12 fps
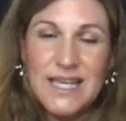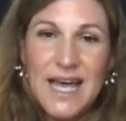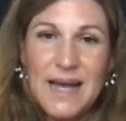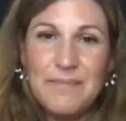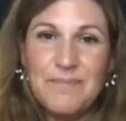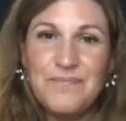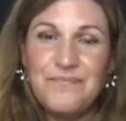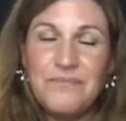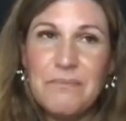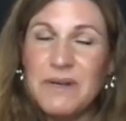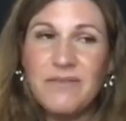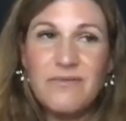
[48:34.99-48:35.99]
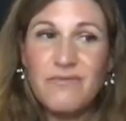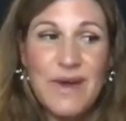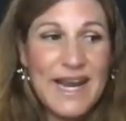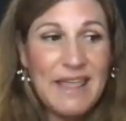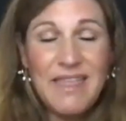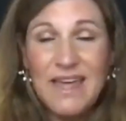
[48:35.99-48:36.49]
But
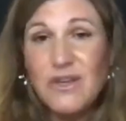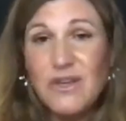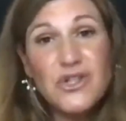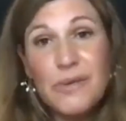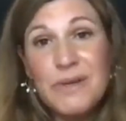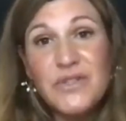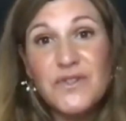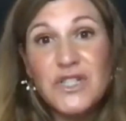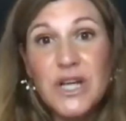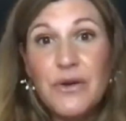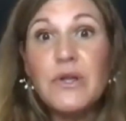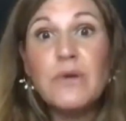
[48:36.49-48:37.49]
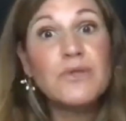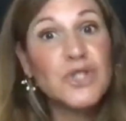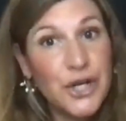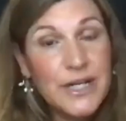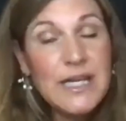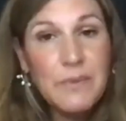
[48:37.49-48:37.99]
really, thank you so much for sharing your
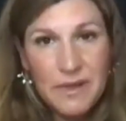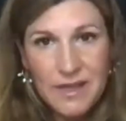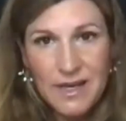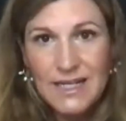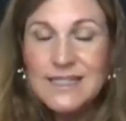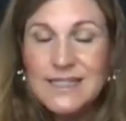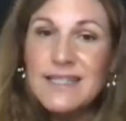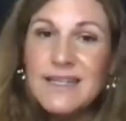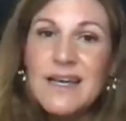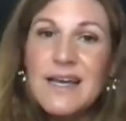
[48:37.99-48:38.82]
journey with us.